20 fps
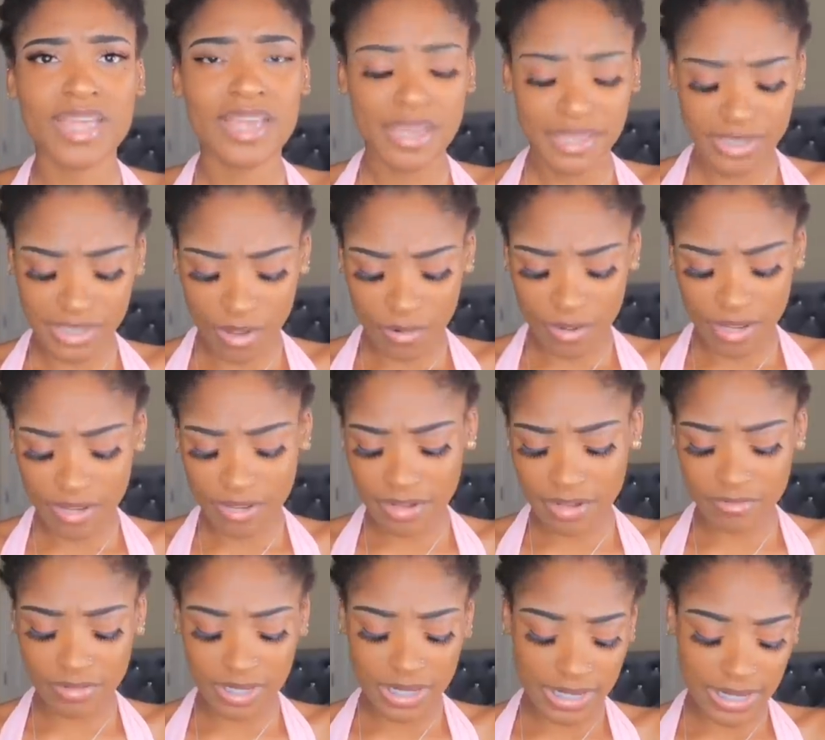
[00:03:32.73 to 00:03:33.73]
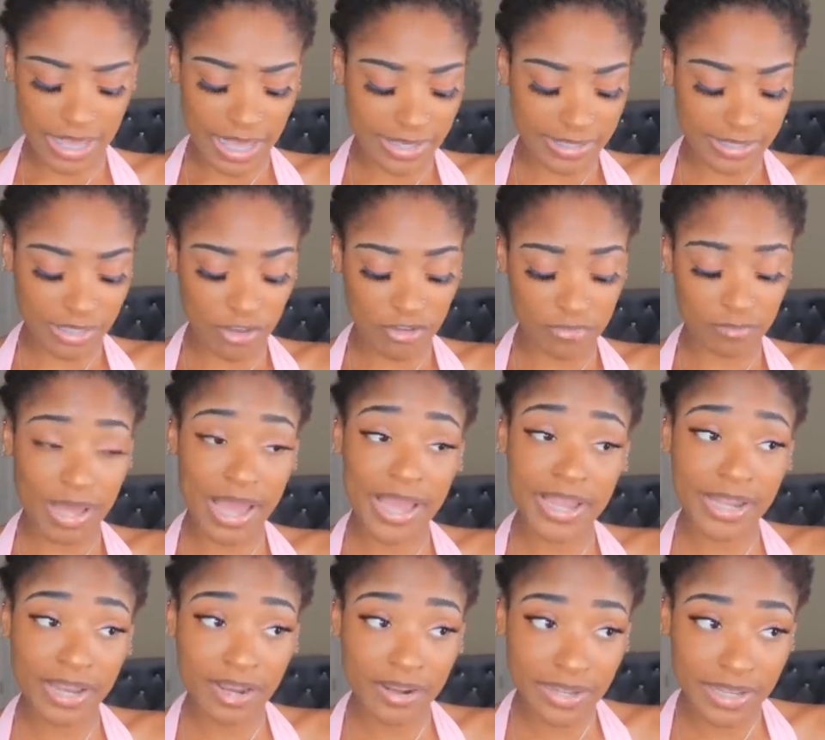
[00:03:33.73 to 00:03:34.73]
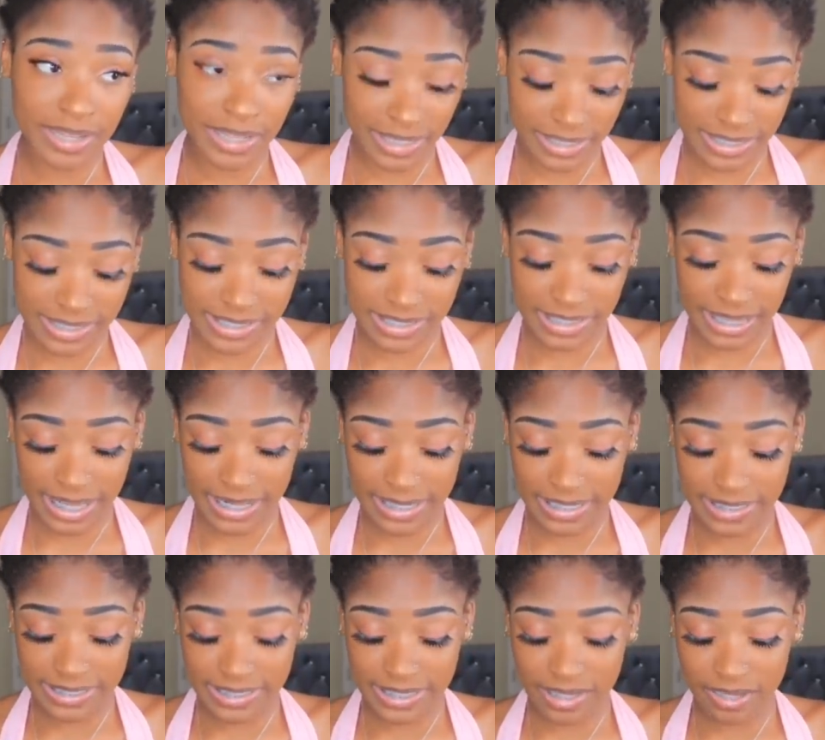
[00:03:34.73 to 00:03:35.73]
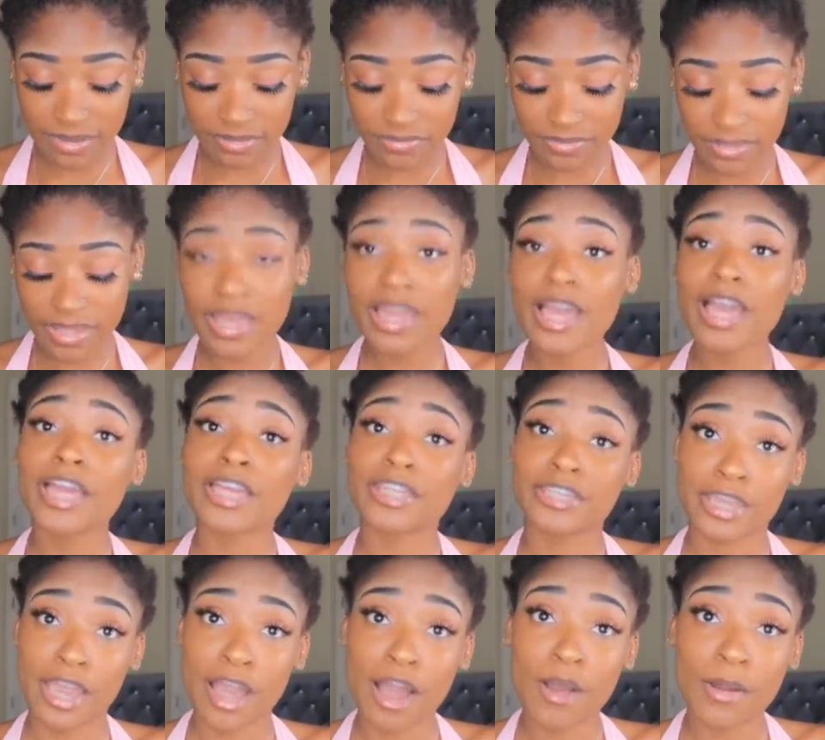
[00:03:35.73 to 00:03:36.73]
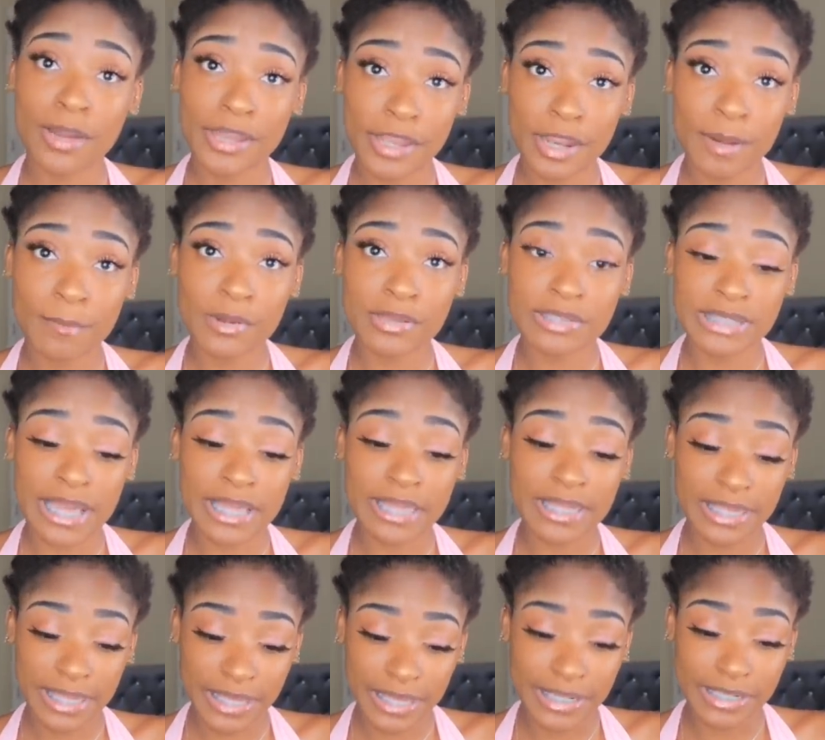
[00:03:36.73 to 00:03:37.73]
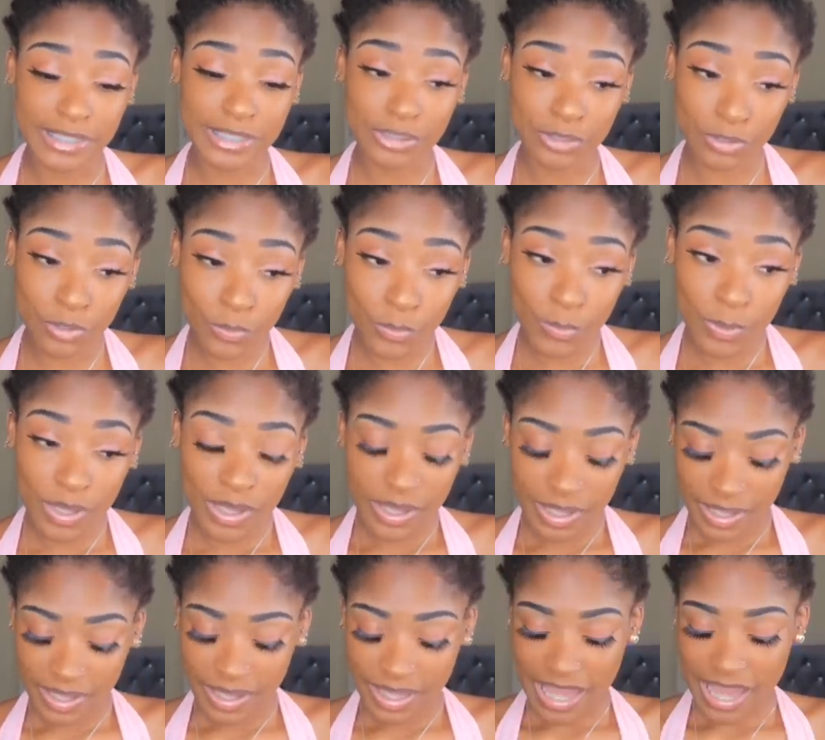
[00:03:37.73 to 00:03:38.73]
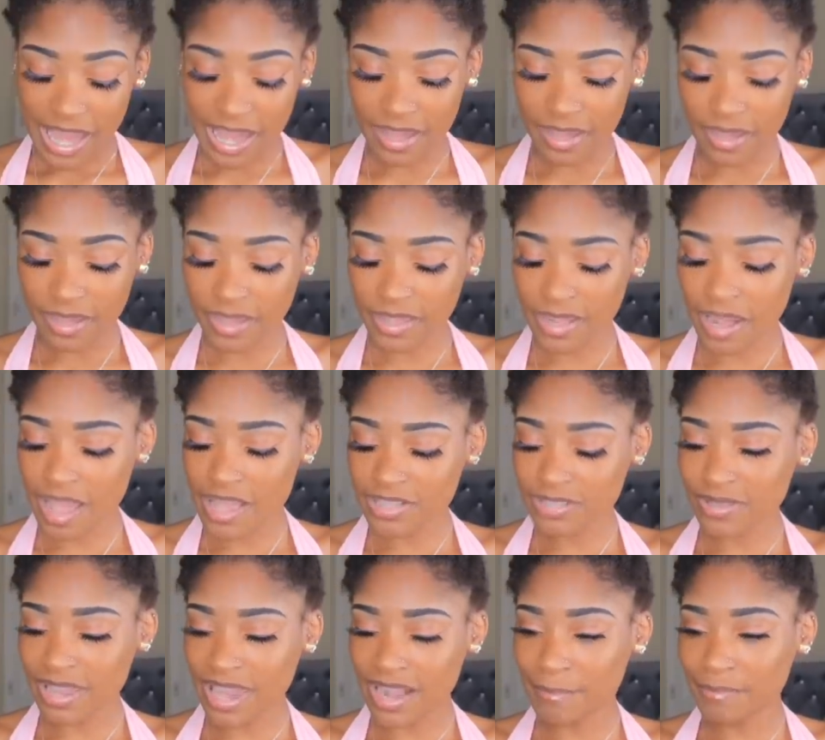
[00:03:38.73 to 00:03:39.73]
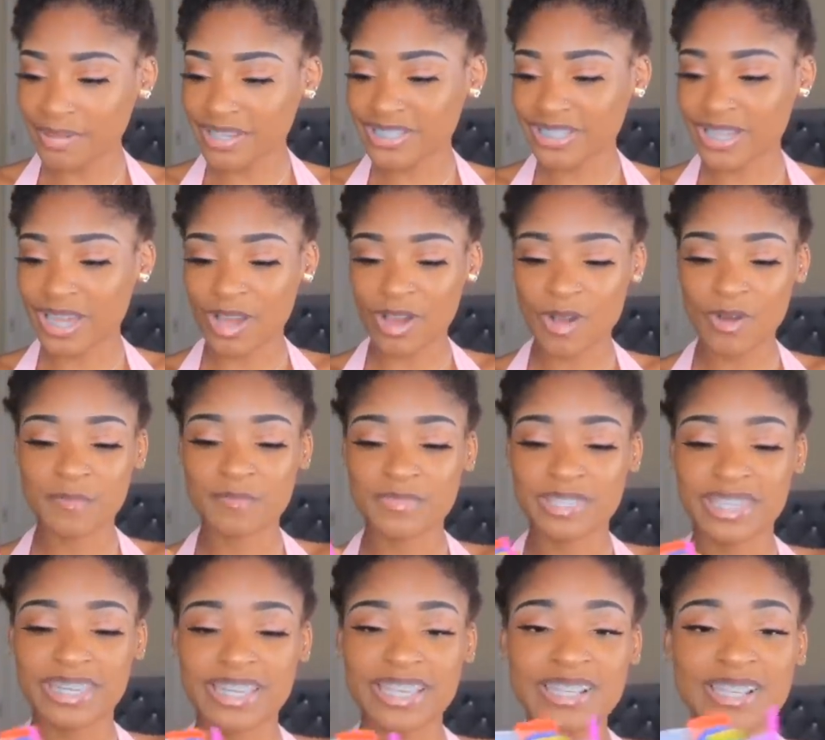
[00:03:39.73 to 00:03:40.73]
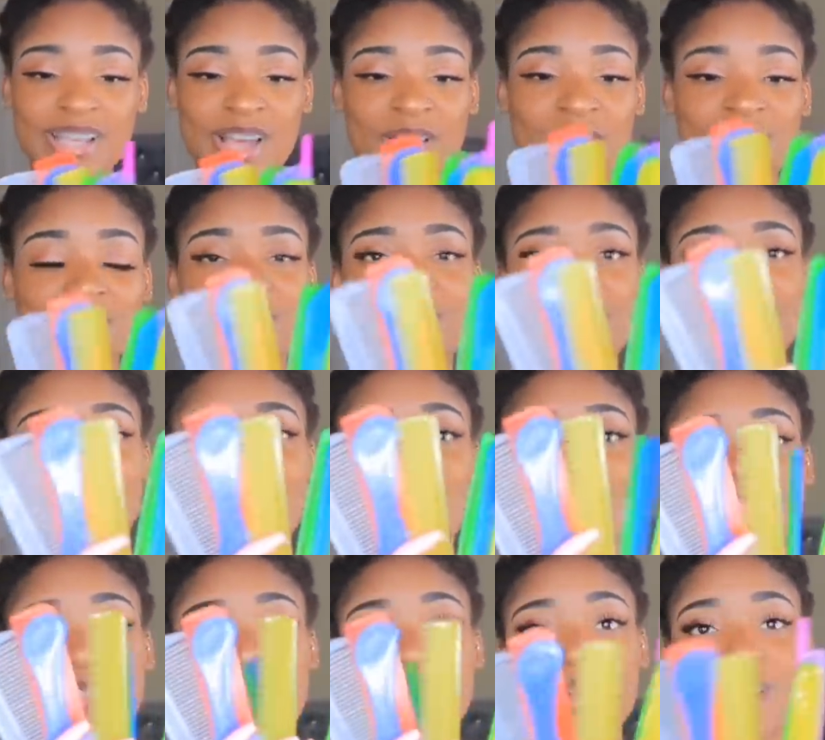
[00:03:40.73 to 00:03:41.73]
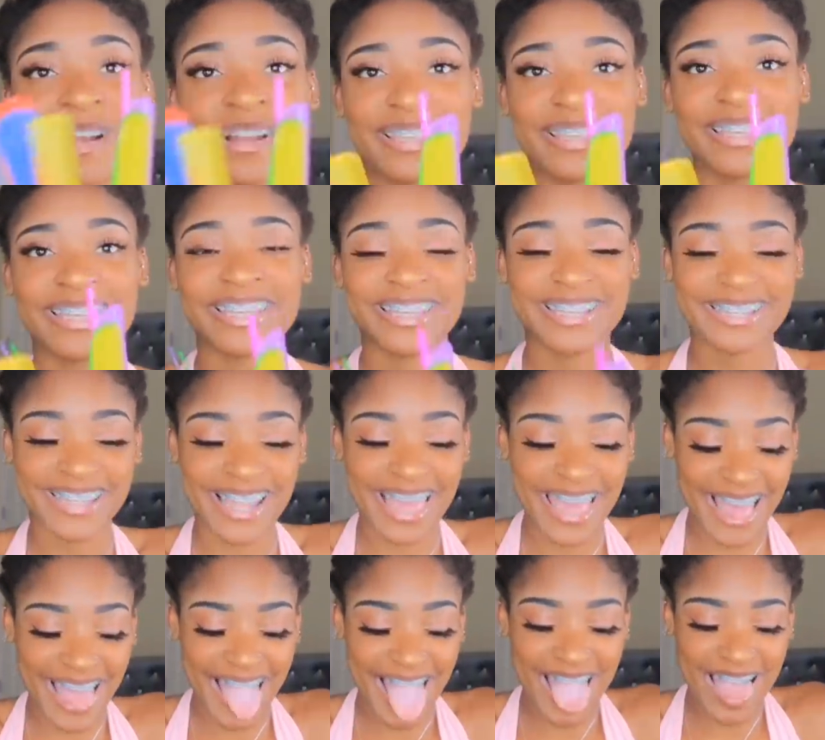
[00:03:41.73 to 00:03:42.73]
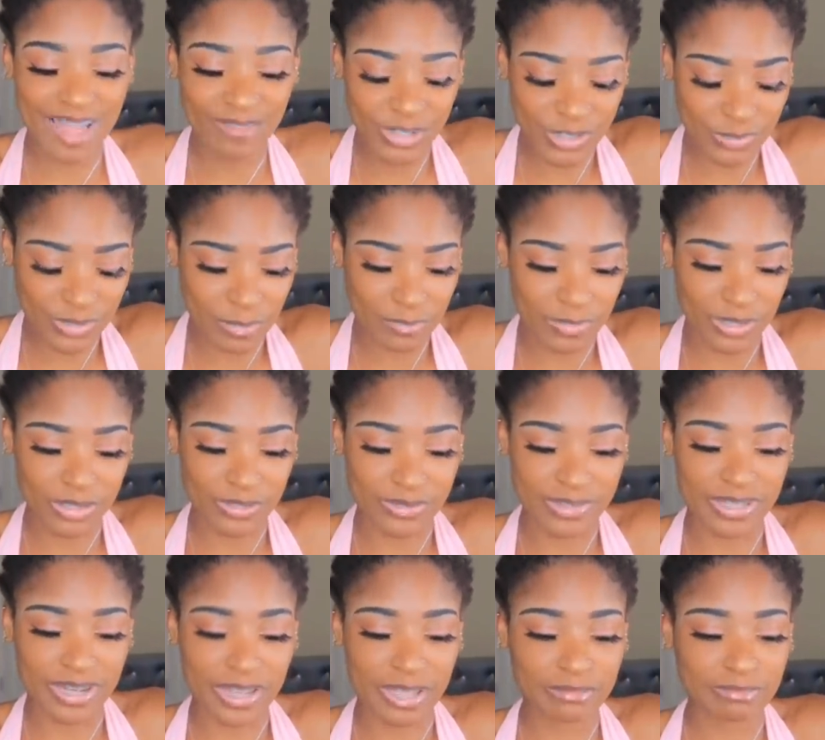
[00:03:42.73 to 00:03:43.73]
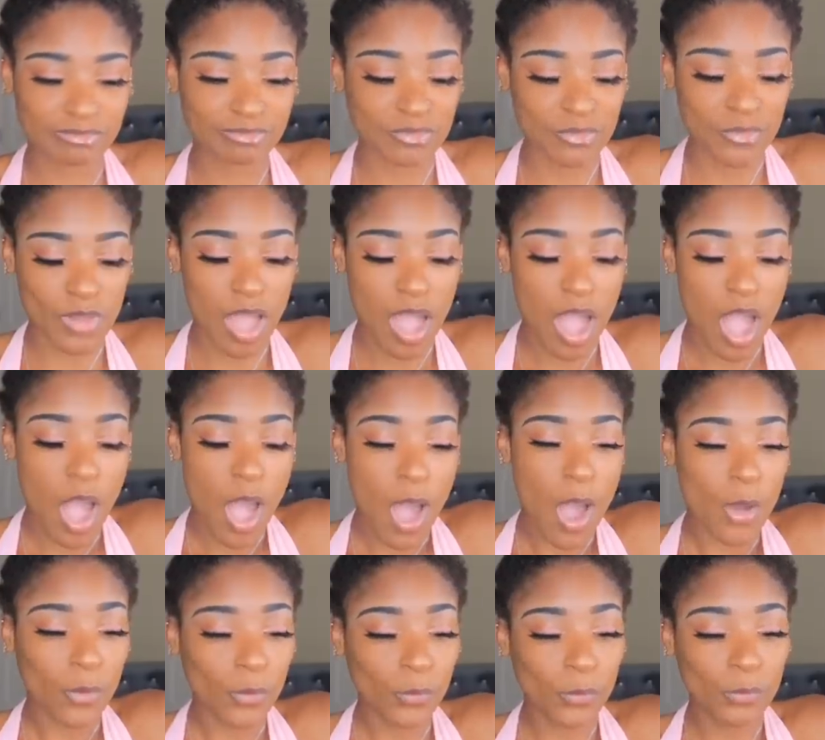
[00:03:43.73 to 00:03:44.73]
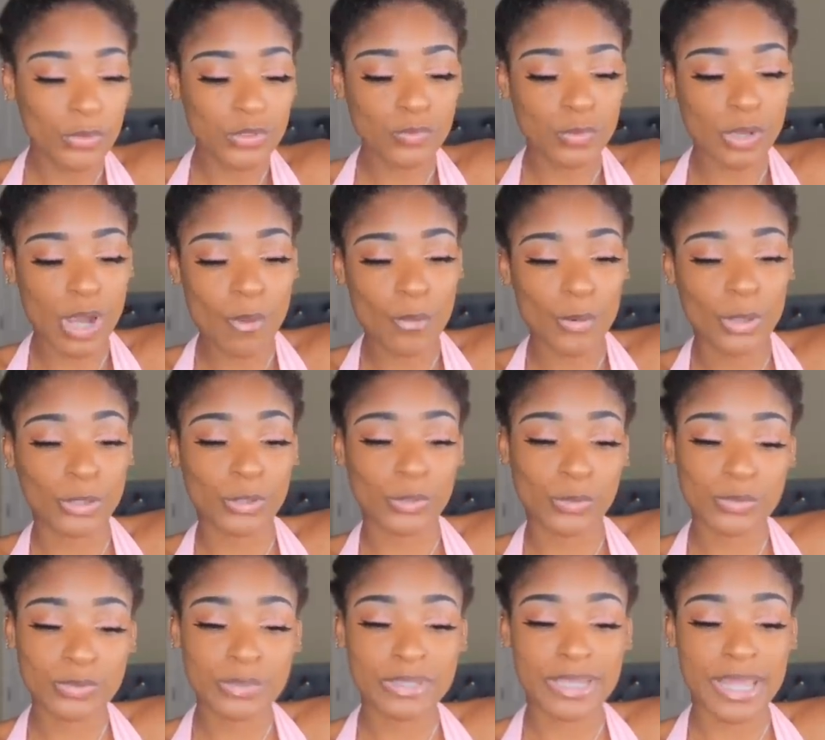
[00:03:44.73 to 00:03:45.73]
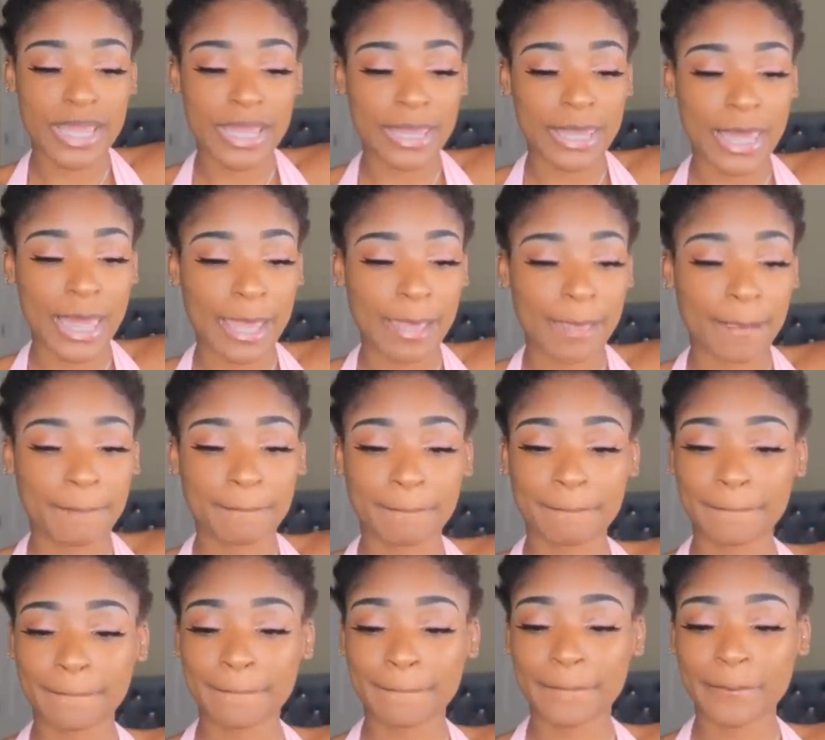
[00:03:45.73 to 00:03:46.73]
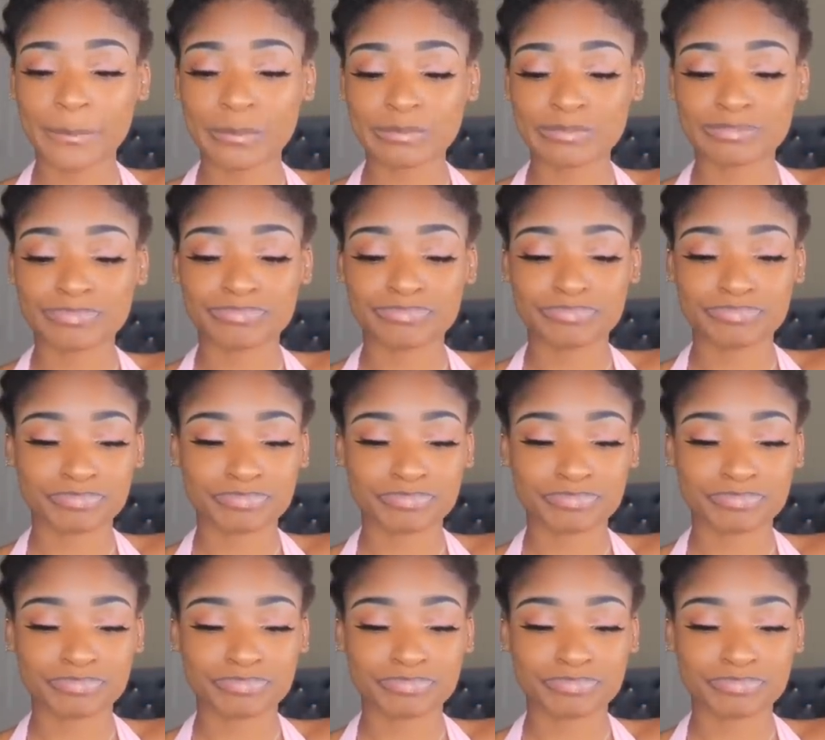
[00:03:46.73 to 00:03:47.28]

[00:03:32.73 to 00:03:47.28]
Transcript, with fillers: your hair don't need that. So if my hair can slay this stuff, y'all hair most likely can too. And I also got a bunch of combs. And these combs are like sparkly. Like, ah, which one I'm gonna use today? Ooh, which one I wanna use today? Like, mm,